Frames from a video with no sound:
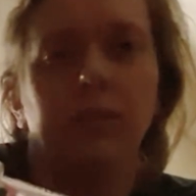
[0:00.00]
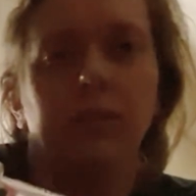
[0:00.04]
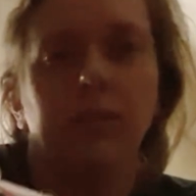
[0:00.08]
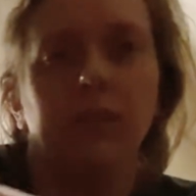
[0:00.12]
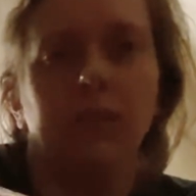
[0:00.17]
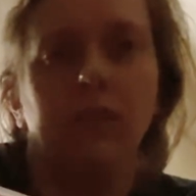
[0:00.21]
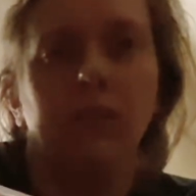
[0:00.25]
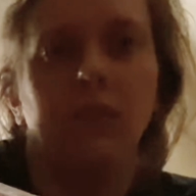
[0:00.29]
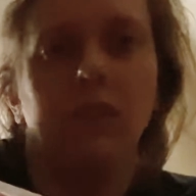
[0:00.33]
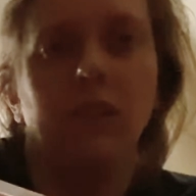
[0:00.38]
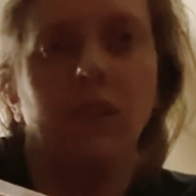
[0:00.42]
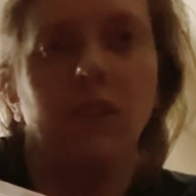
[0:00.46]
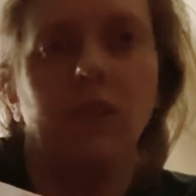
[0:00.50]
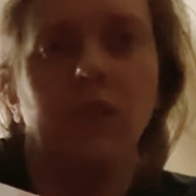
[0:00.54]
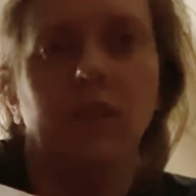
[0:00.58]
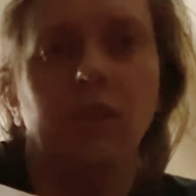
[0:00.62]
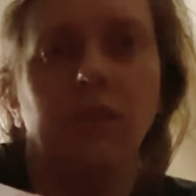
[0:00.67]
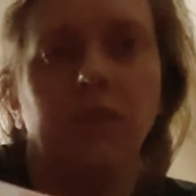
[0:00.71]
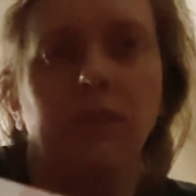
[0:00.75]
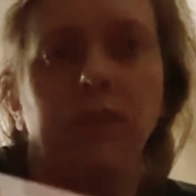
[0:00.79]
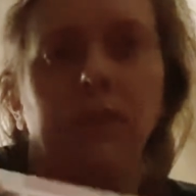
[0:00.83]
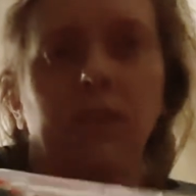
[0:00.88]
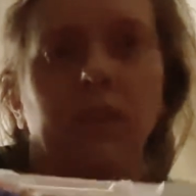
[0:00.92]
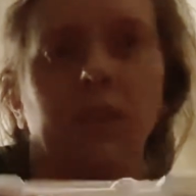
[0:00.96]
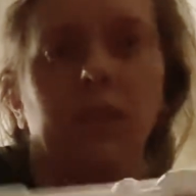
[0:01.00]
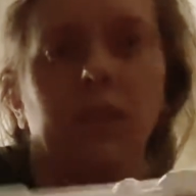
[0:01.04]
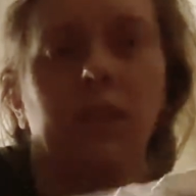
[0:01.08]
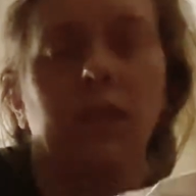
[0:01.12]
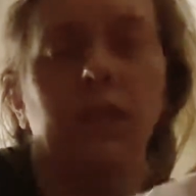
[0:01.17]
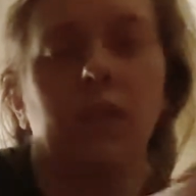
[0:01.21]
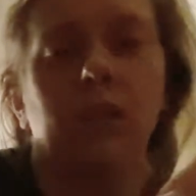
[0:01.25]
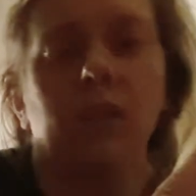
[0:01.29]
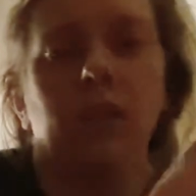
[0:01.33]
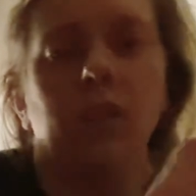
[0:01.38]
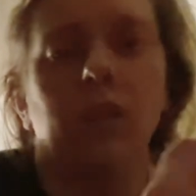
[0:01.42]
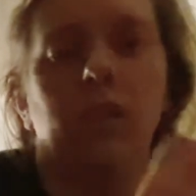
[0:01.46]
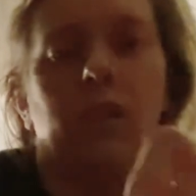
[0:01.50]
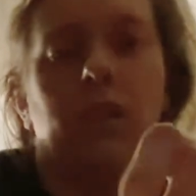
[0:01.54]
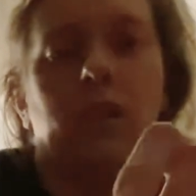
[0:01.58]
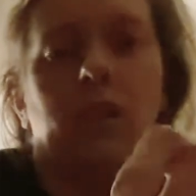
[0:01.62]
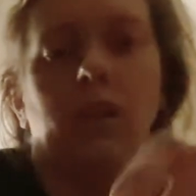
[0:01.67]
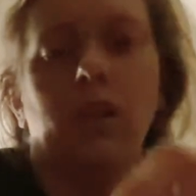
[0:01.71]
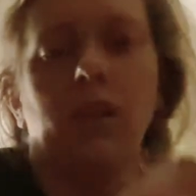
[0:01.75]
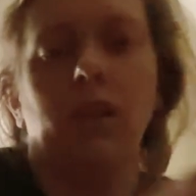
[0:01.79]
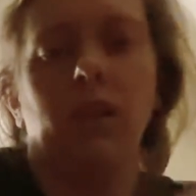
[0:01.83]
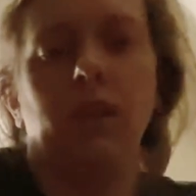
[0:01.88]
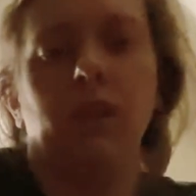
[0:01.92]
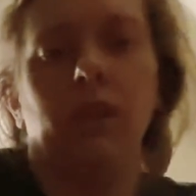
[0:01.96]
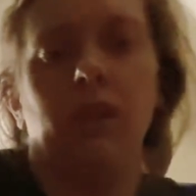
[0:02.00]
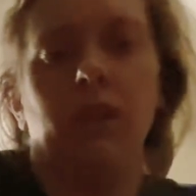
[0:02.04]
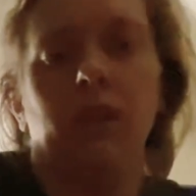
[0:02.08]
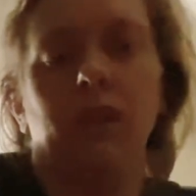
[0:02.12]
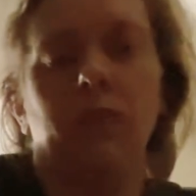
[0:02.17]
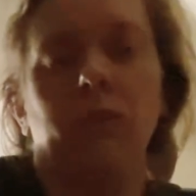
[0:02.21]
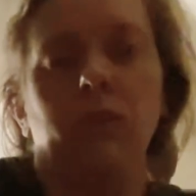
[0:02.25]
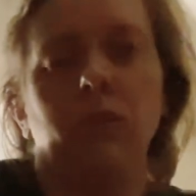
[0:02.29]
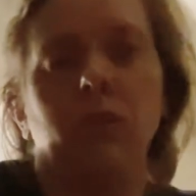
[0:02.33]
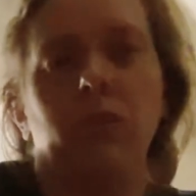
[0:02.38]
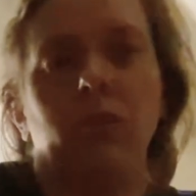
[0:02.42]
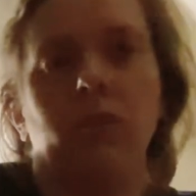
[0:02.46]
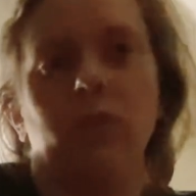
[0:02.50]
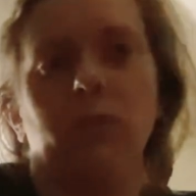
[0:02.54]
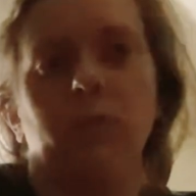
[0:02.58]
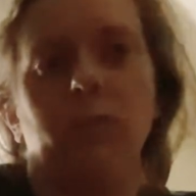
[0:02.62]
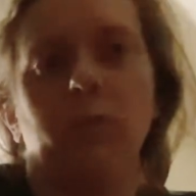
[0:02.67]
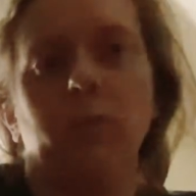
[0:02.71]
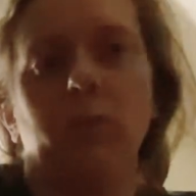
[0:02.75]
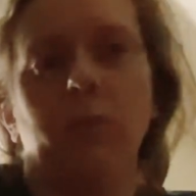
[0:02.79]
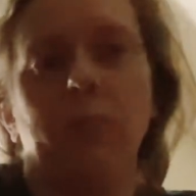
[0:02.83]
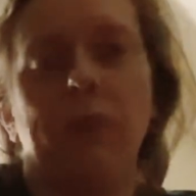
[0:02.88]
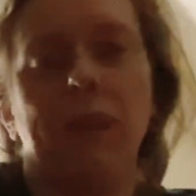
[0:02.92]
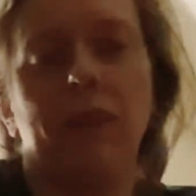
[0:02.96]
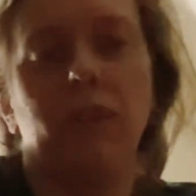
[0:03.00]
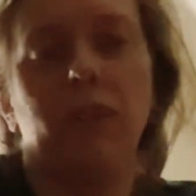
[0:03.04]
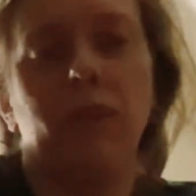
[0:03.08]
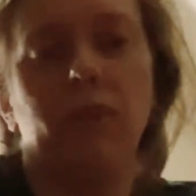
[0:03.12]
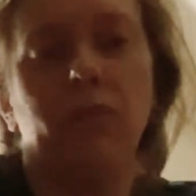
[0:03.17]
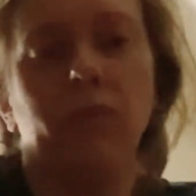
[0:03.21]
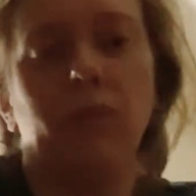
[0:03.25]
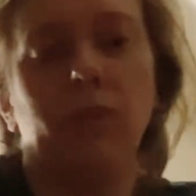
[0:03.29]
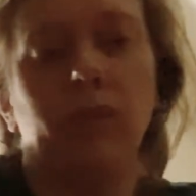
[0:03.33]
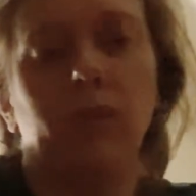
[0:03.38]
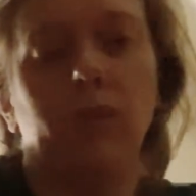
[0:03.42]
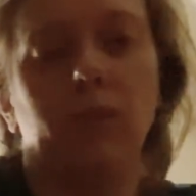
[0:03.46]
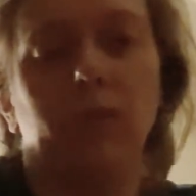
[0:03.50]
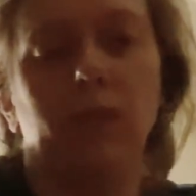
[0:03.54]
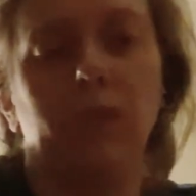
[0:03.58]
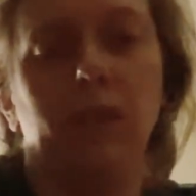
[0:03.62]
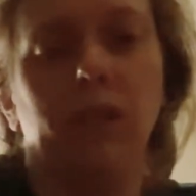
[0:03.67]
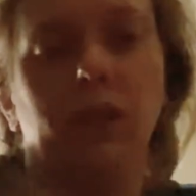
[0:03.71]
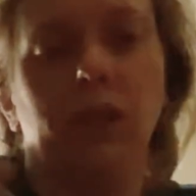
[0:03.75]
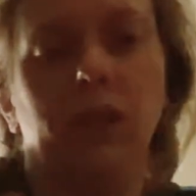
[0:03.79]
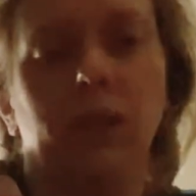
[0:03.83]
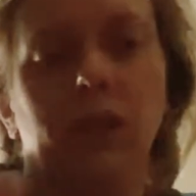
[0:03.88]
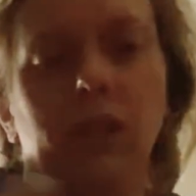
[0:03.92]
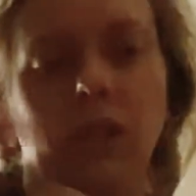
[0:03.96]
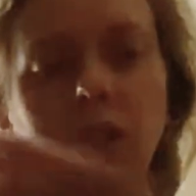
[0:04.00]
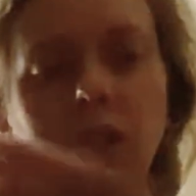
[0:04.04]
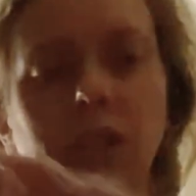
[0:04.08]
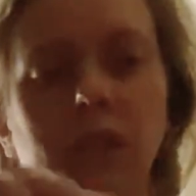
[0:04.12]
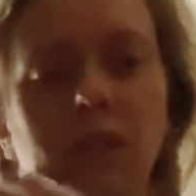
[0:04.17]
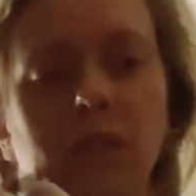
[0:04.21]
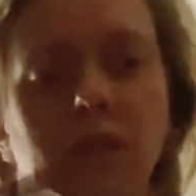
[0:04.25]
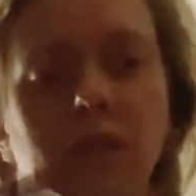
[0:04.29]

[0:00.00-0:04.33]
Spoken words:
syringes, which you just pull the back off, which is what I just did,